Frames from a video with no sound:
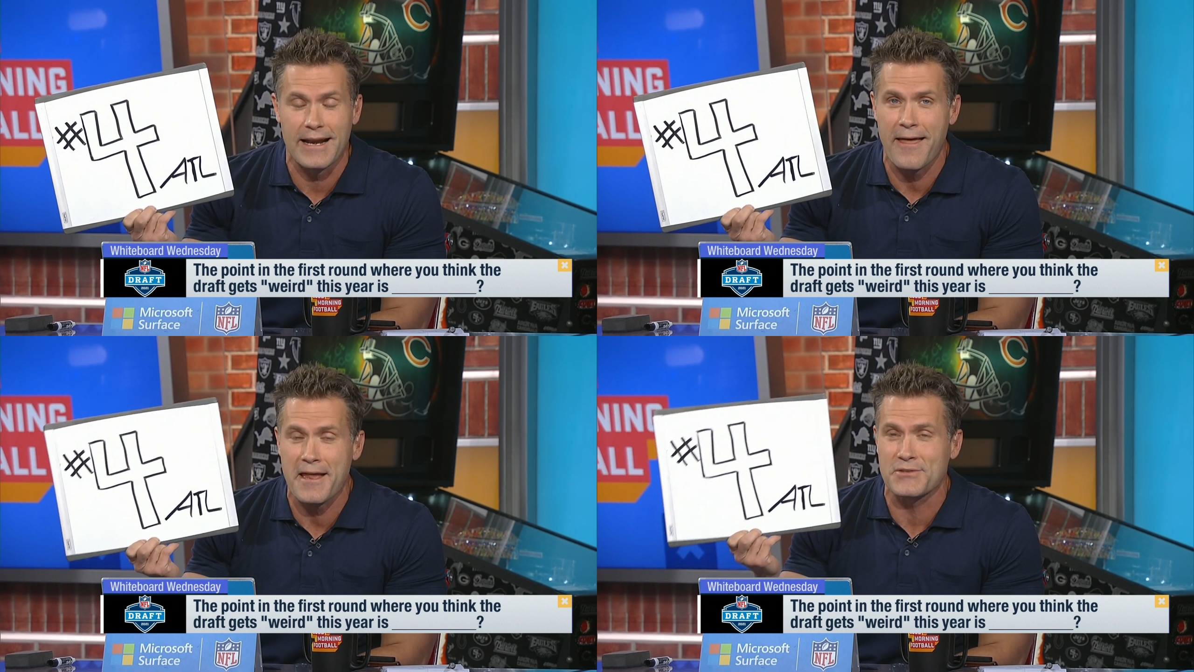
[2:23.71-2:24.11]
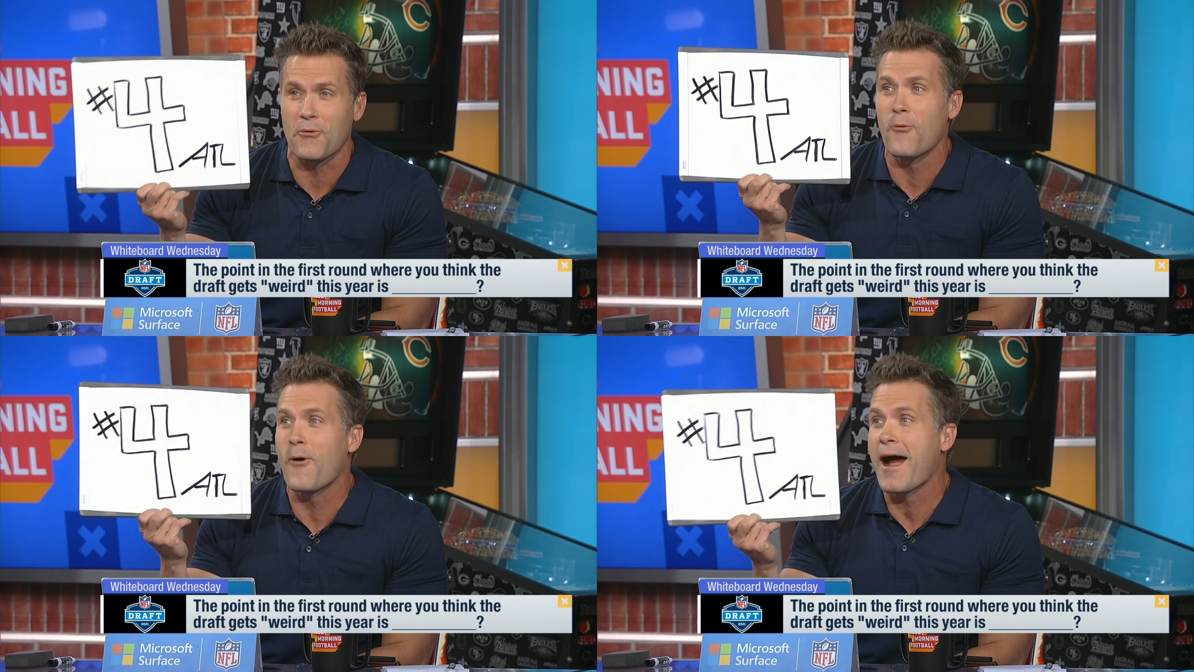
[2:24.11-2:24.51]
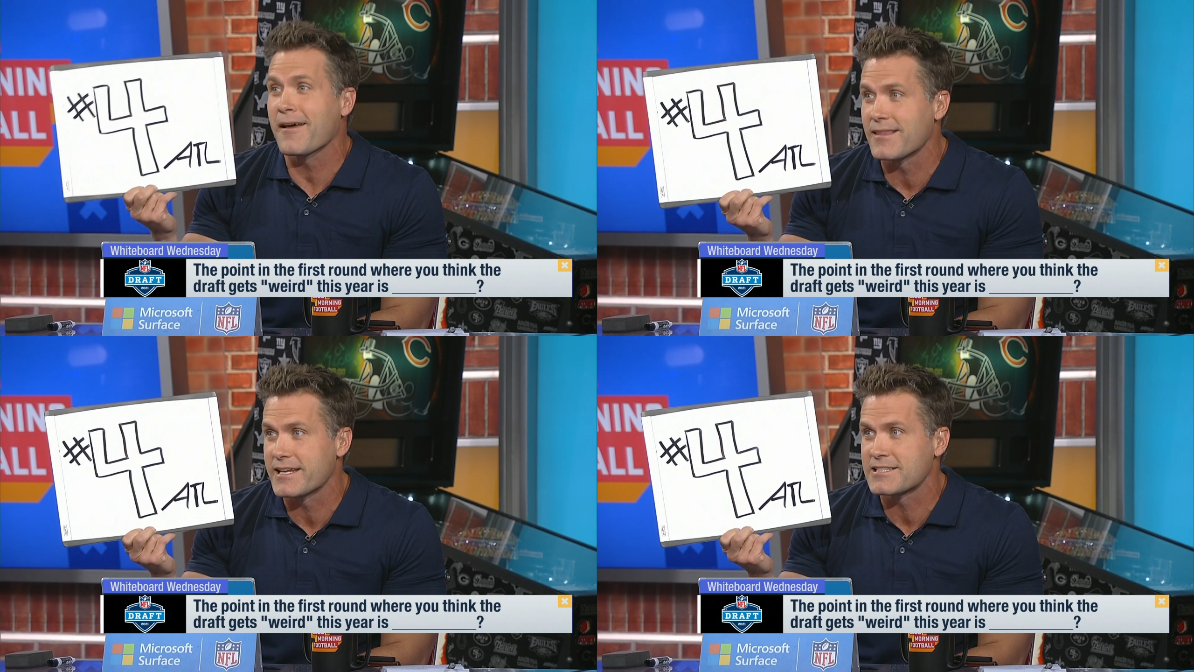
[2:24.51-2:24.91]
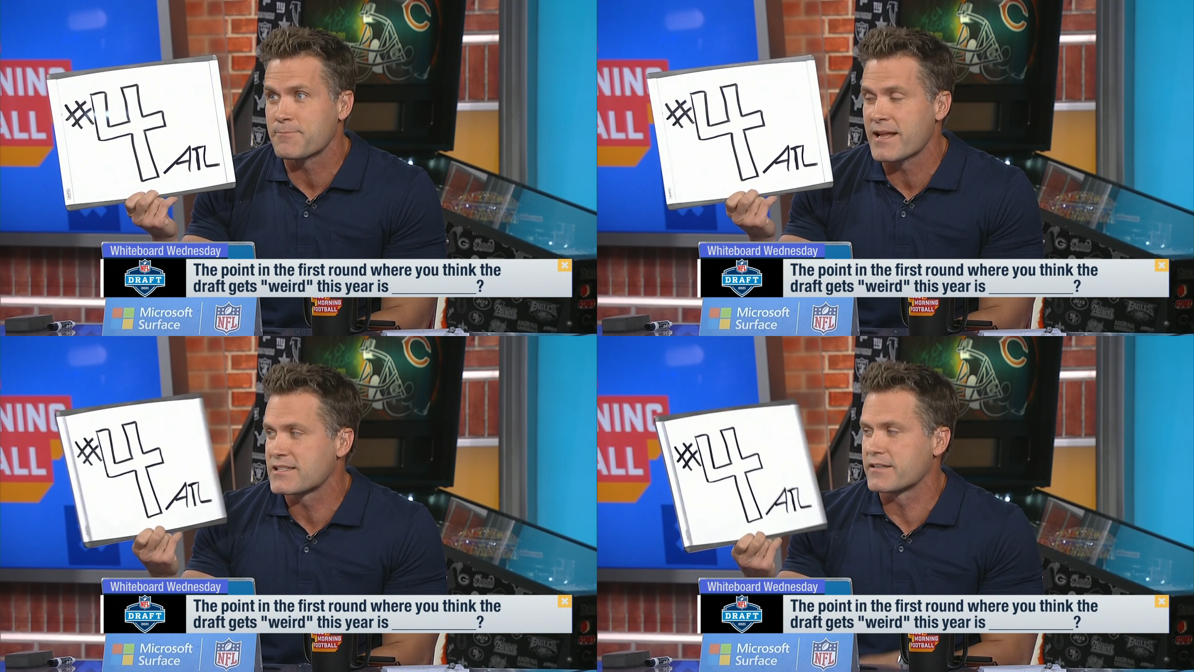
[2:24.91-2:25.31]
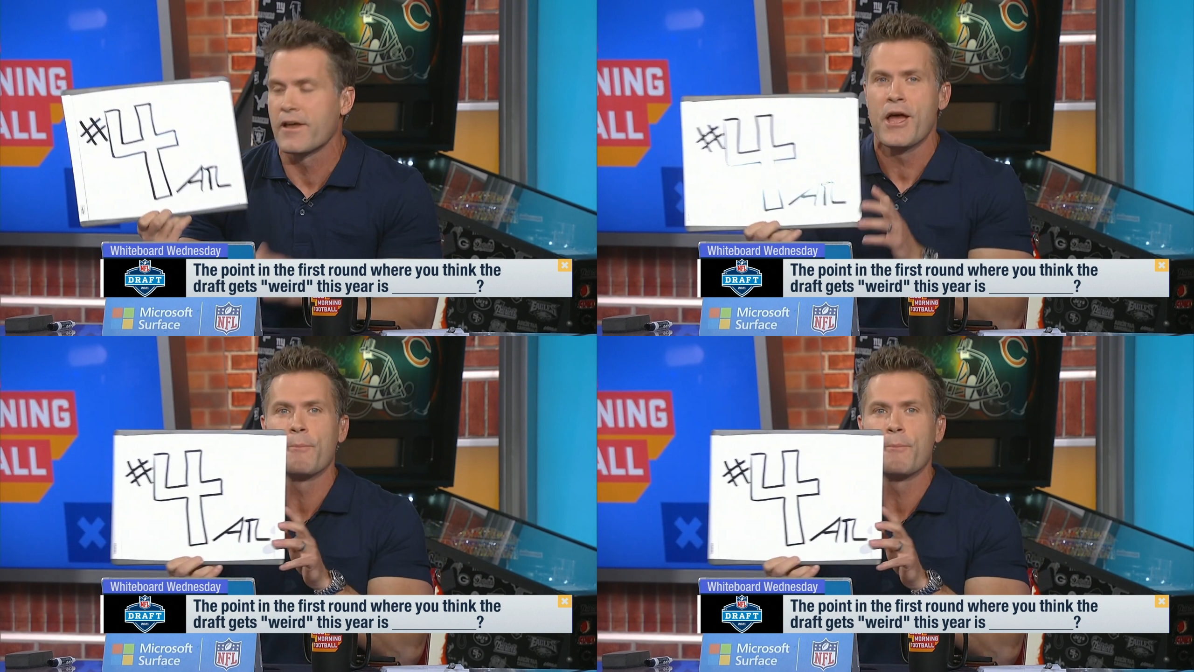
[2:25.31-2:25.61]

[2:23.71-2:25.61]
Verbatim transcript: Now, that is wildly expensive,